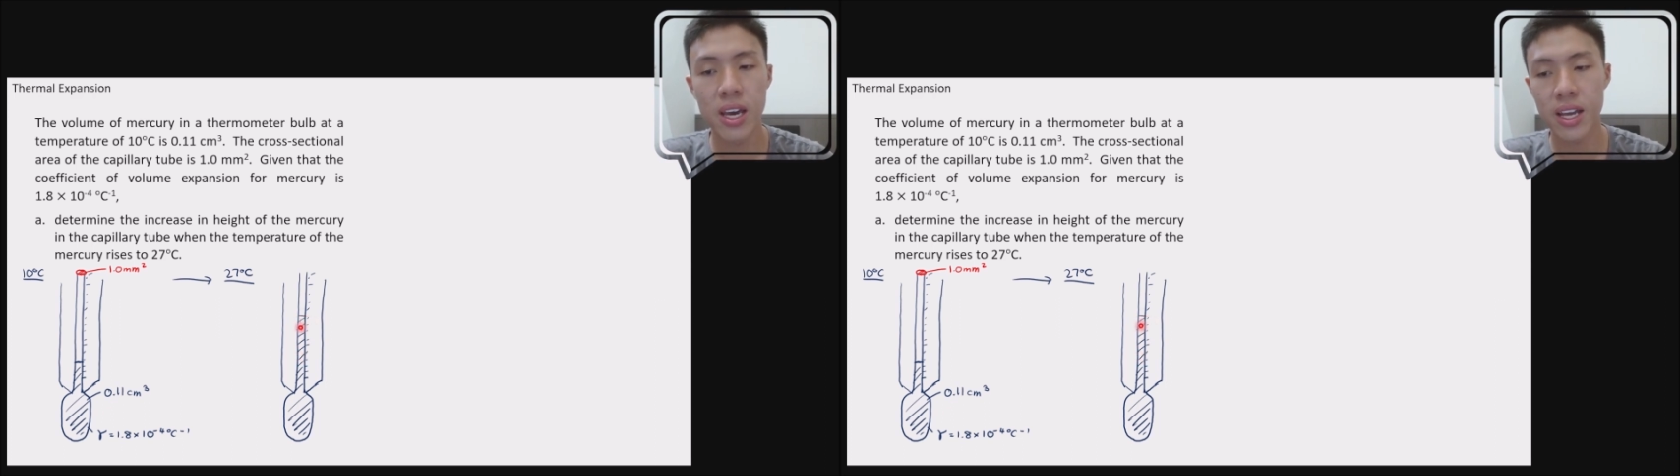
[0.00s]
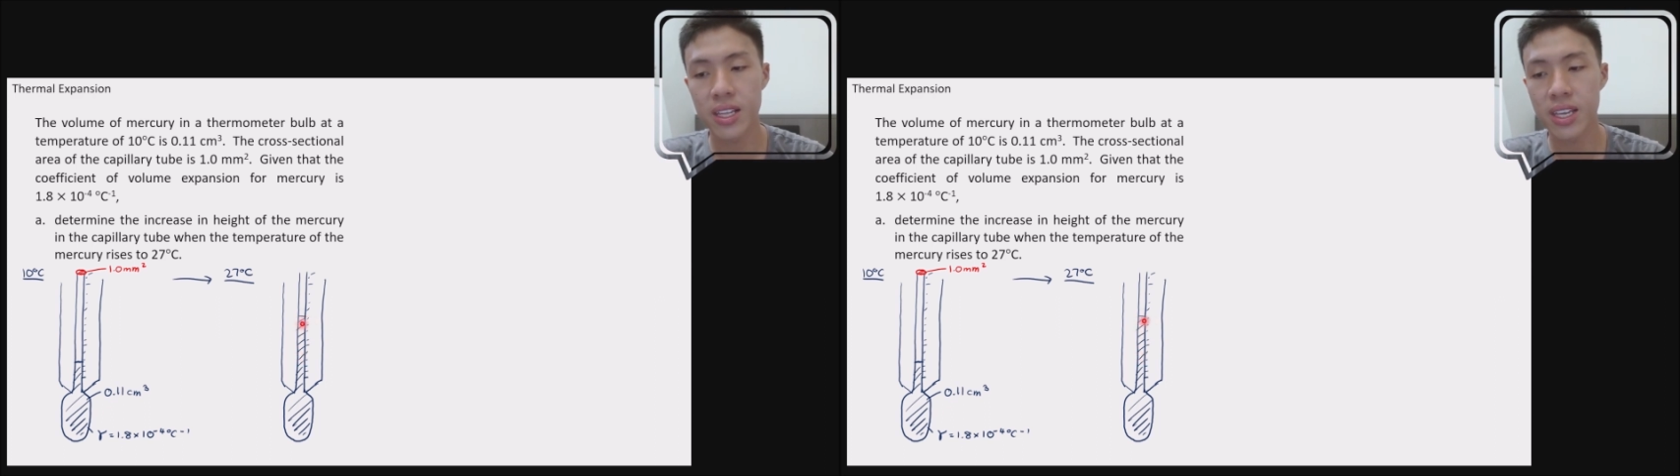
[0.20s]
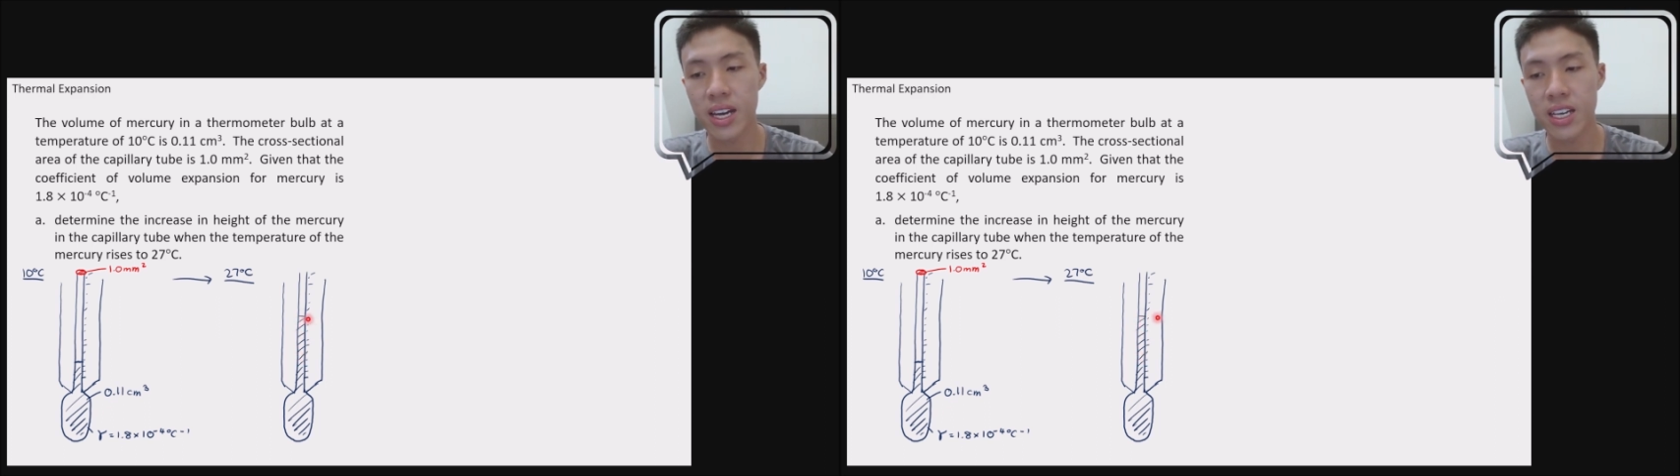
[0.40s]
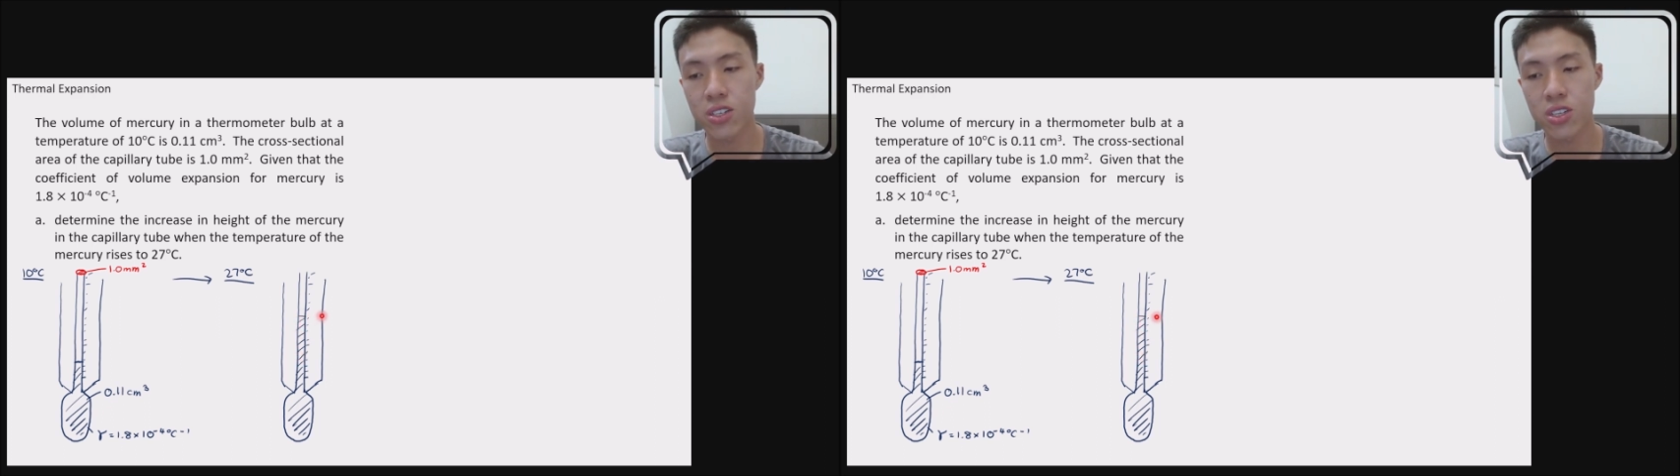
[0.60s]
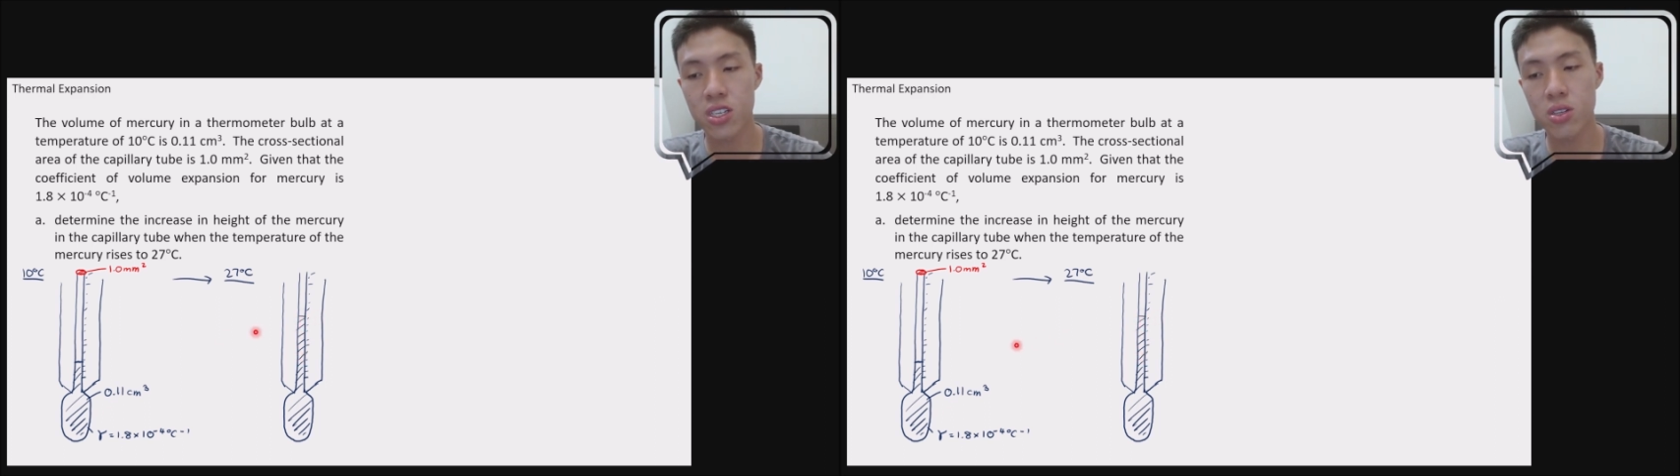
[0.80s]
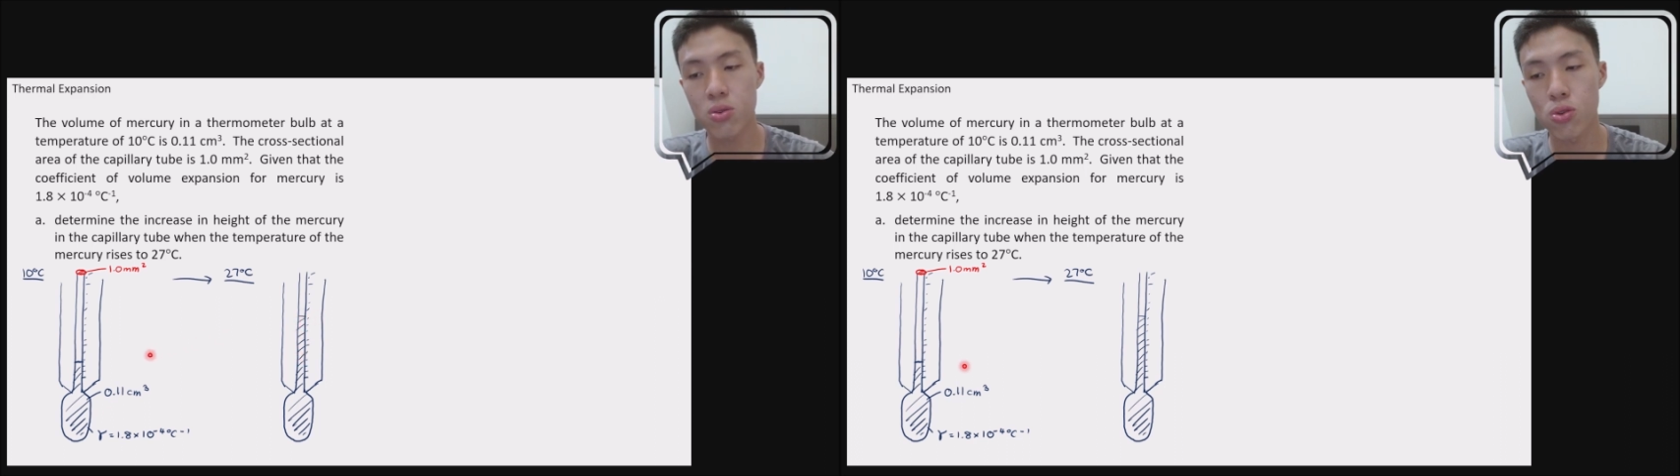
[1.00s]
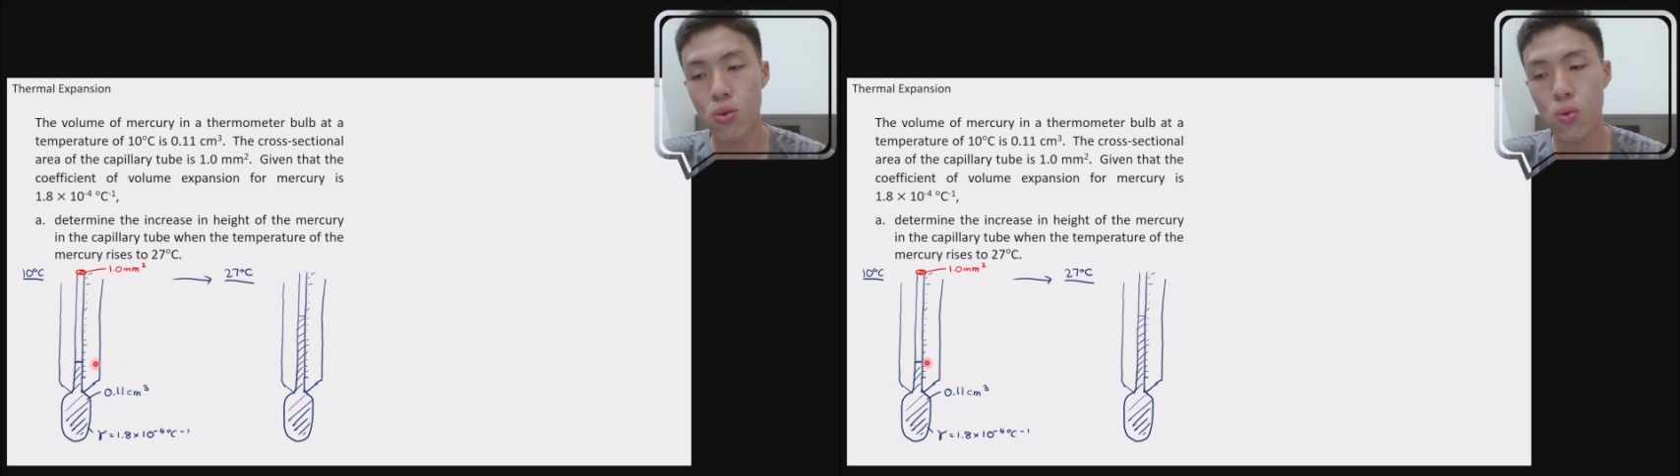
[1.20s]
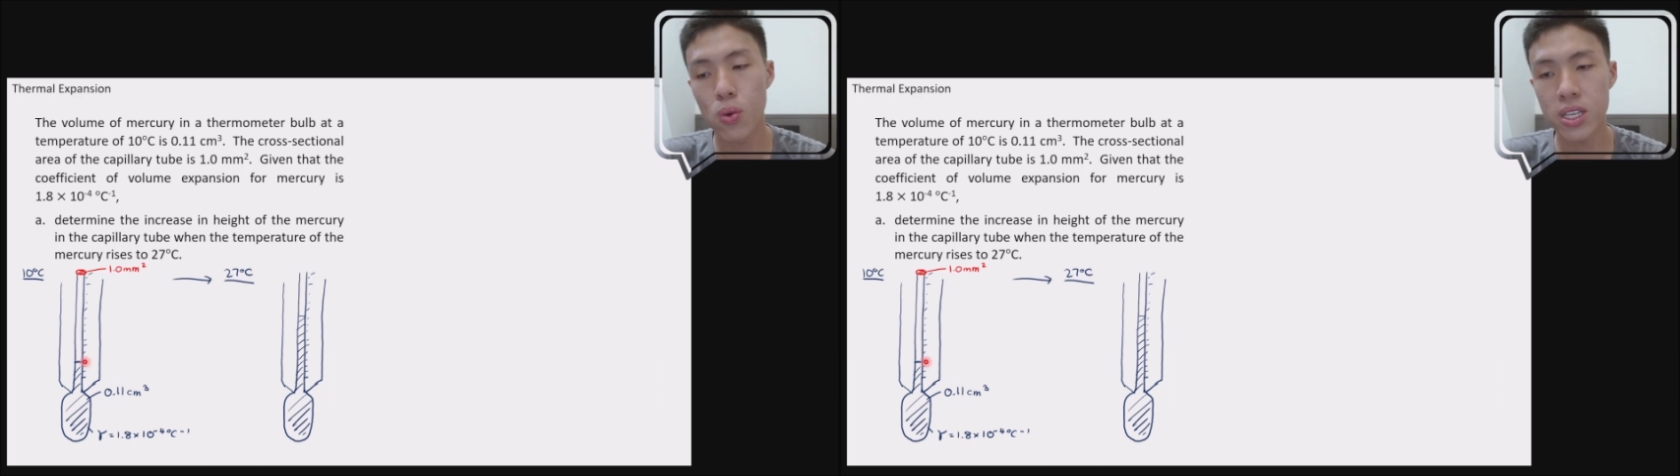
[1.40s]
and they are interested to
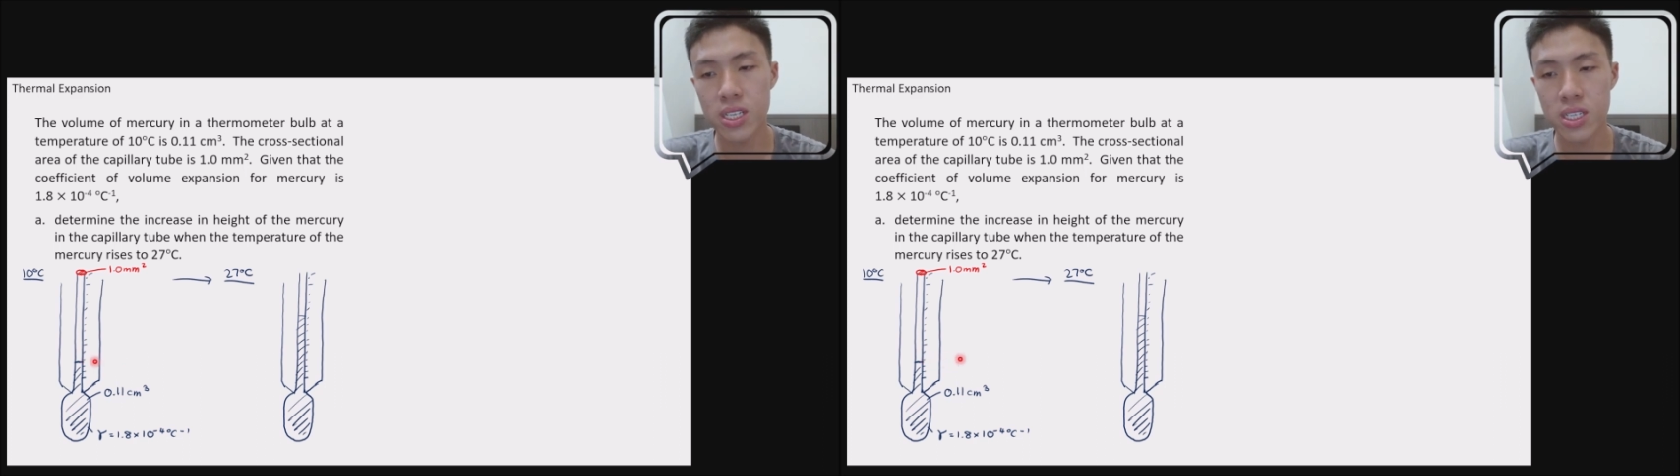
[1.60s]
know what